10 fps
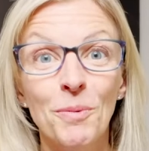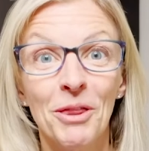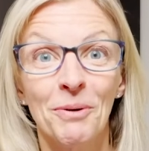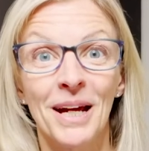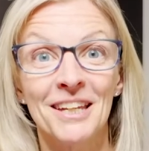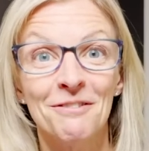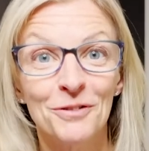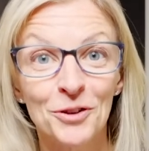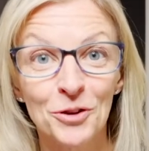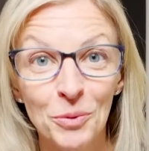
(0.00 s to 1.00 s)
by the way, if
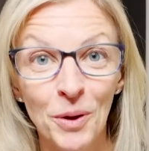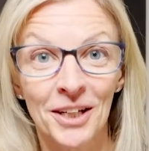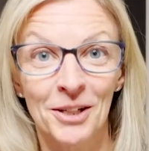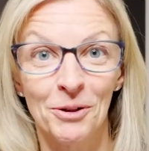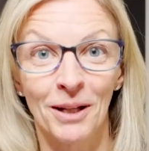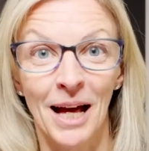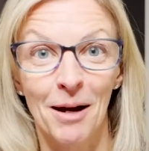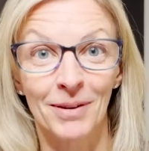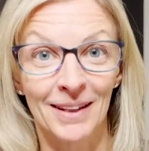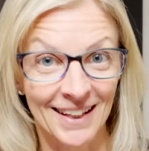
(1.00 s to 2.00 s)
you want a
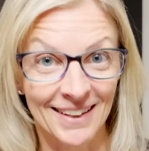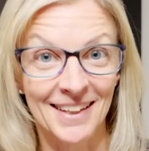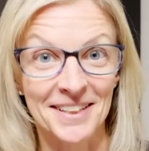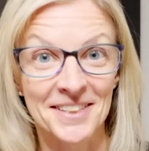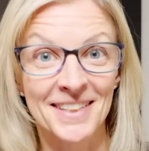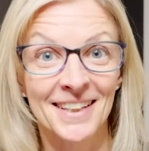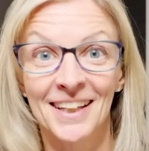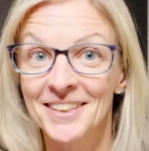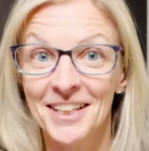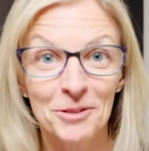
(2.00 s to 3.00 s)
collab like this,
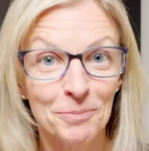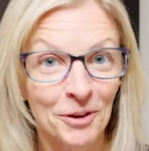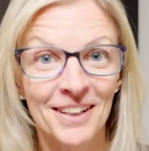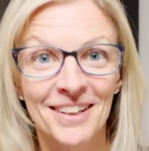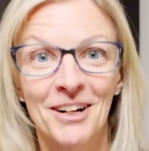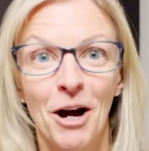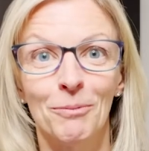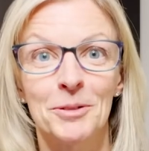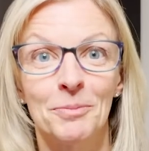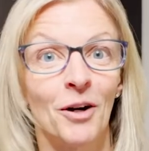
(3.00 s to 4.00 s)
just put it in the
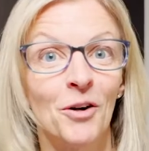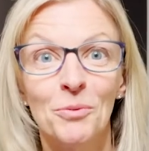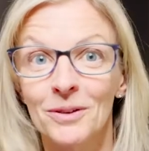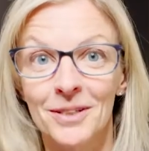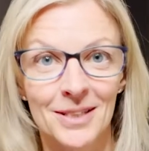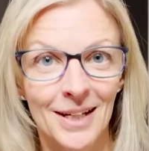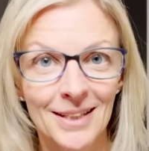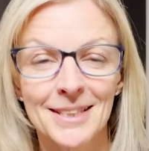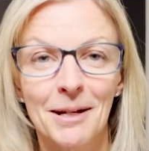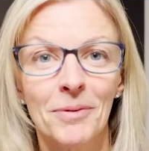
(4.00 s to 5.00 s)
comments below. We'll set
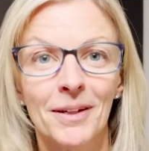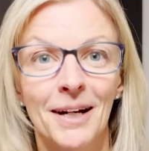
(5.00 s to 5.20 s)
something